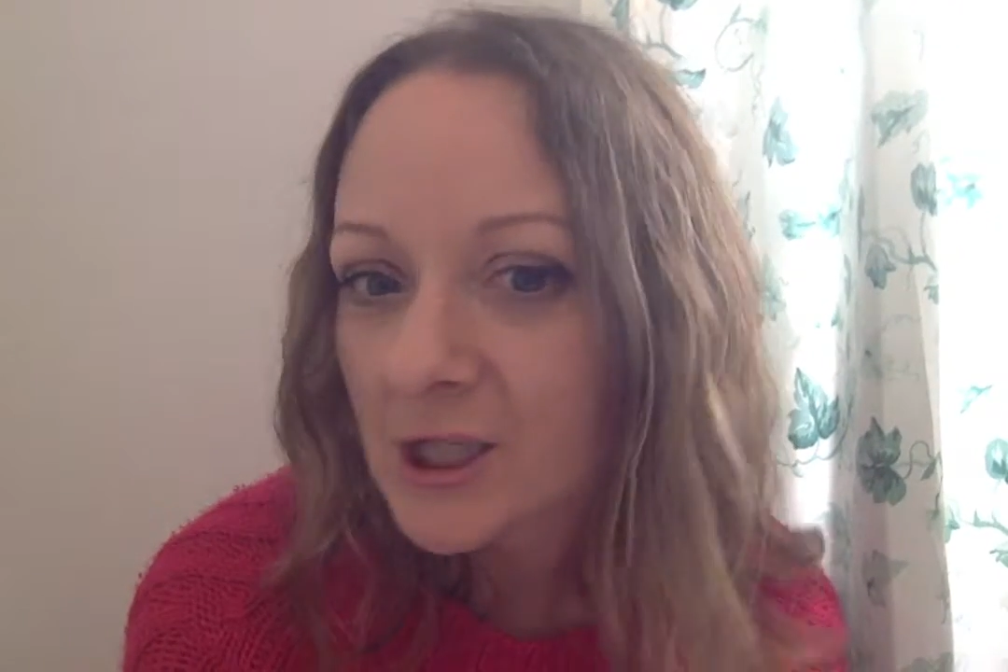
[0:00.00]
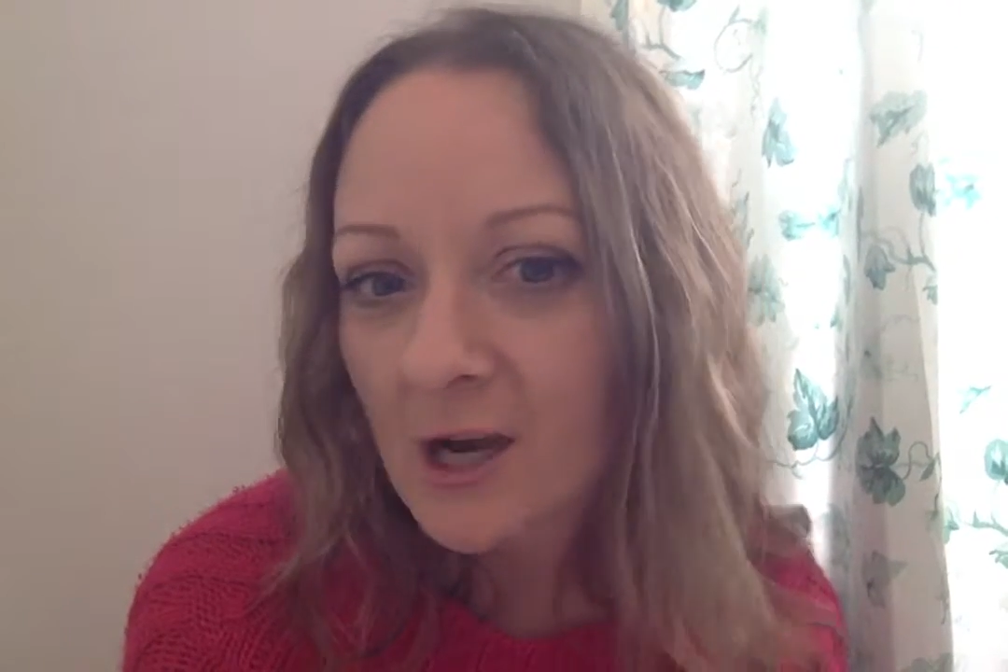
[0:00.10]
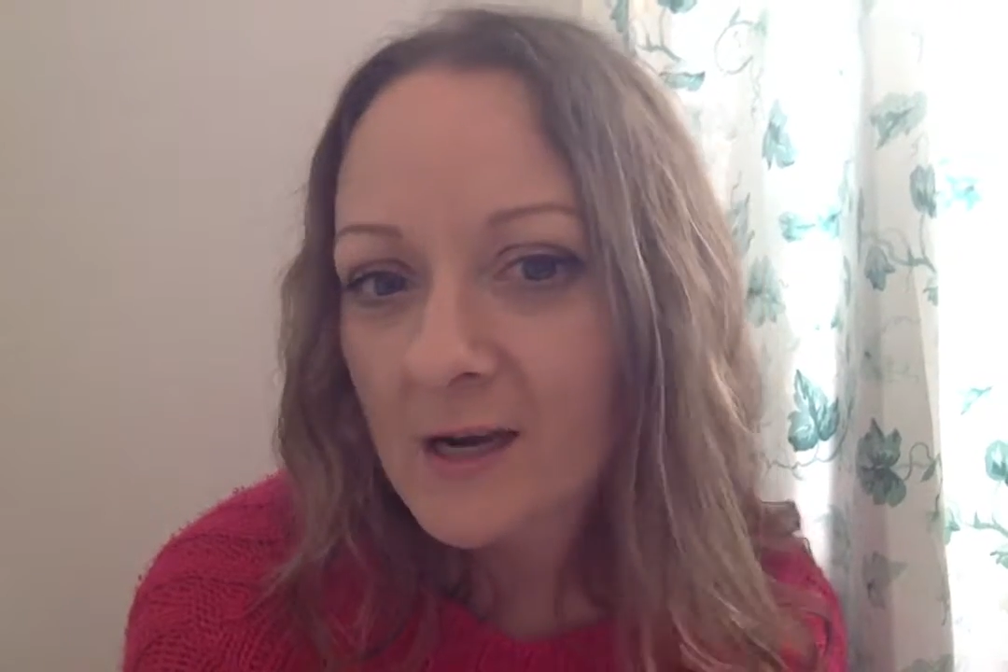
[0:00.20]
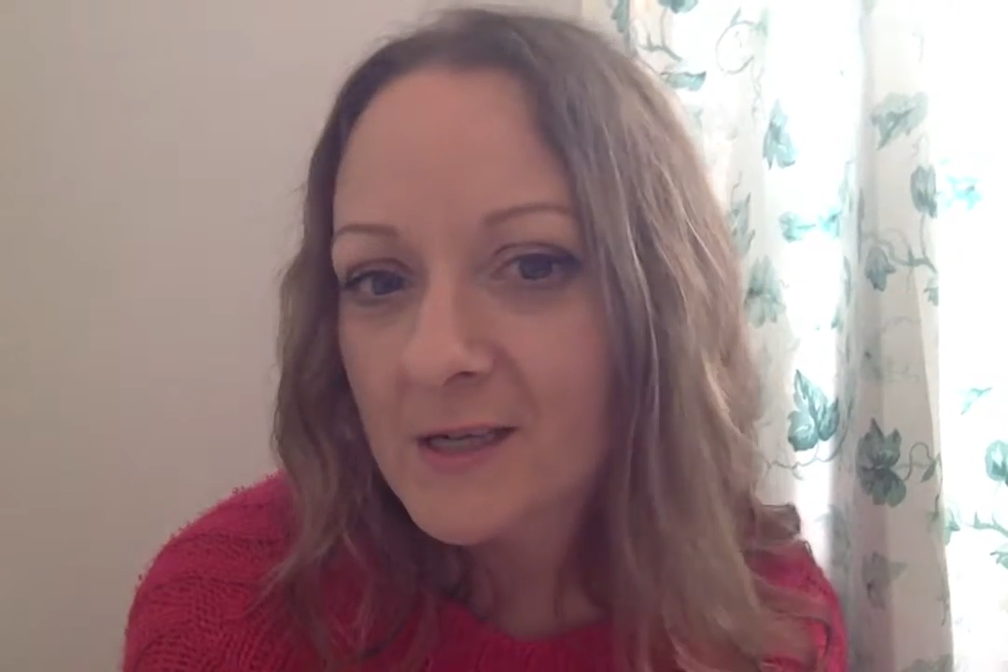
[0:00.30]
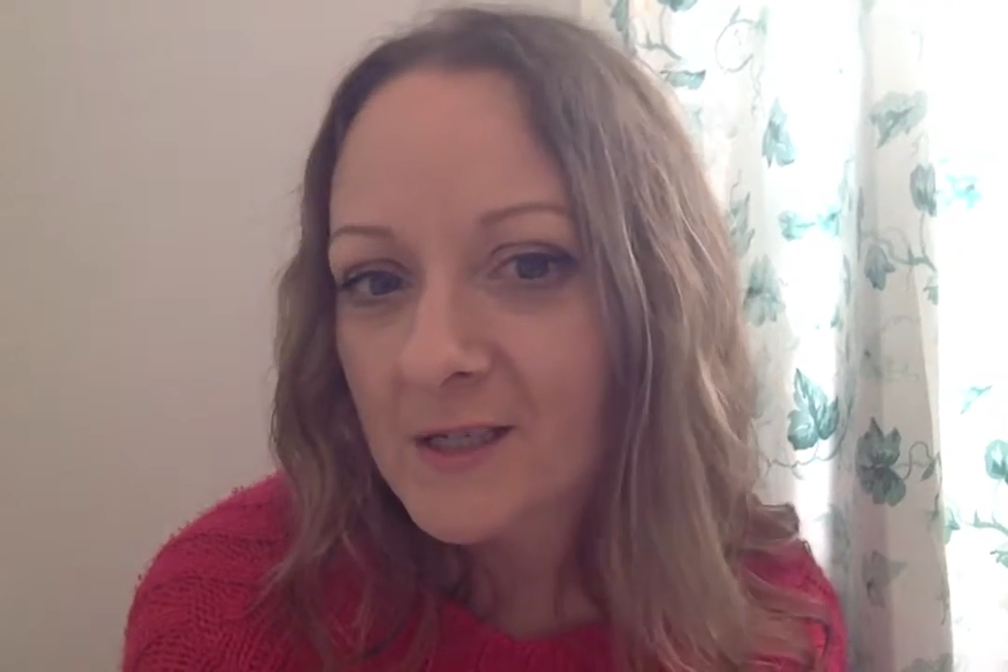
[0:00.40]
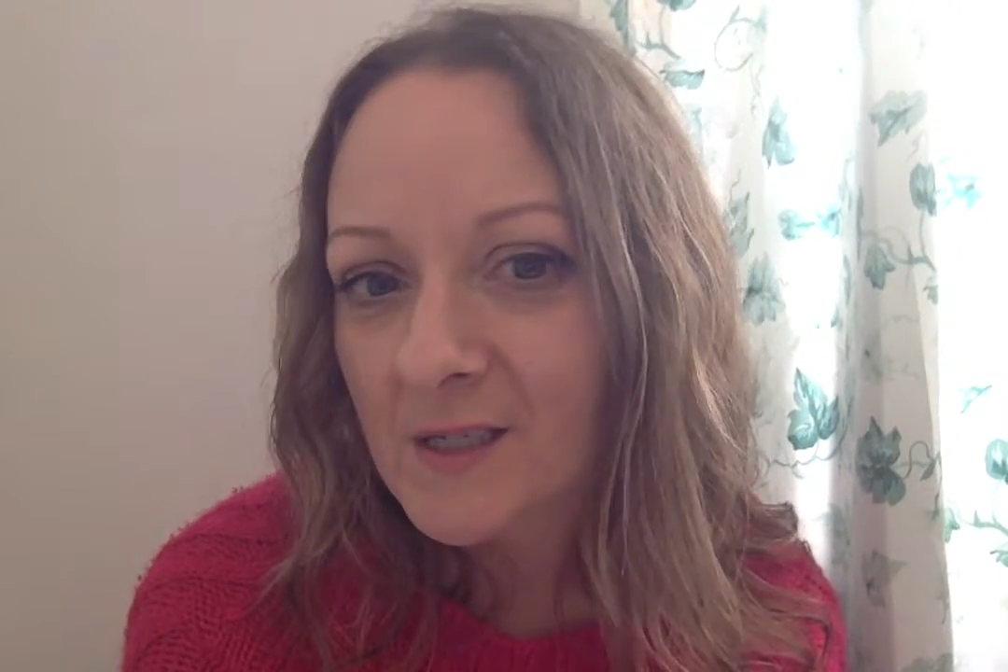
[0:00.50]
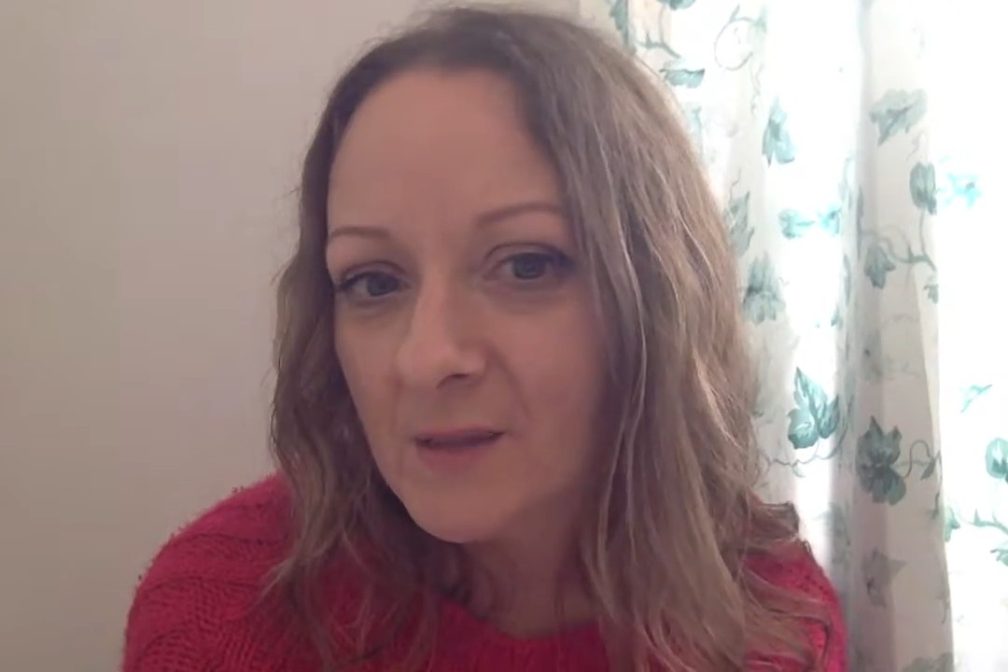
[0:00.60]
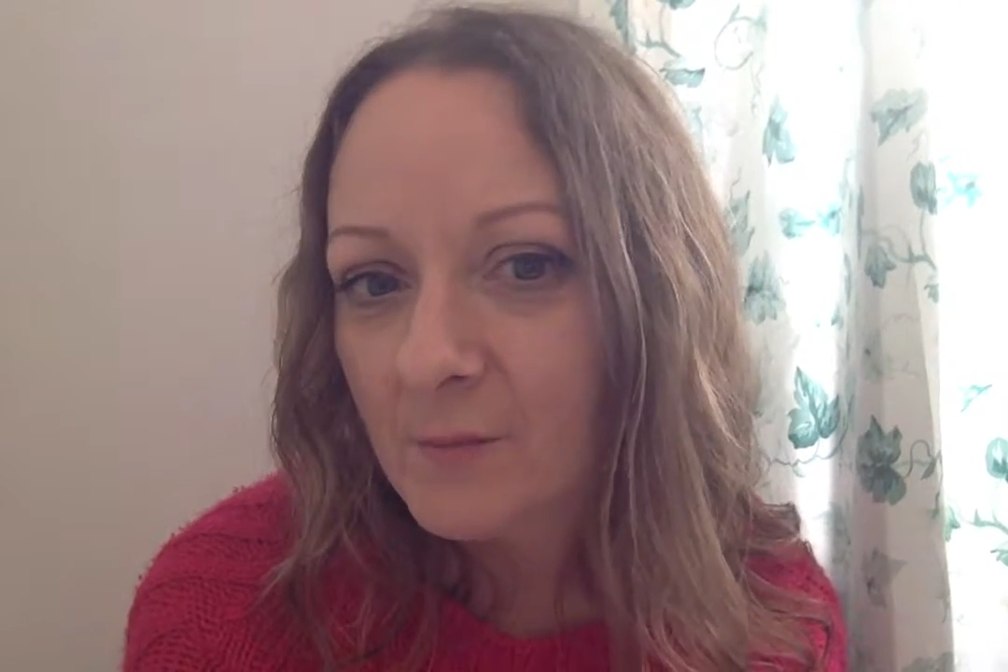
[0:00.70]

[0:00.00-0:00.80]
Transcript: judge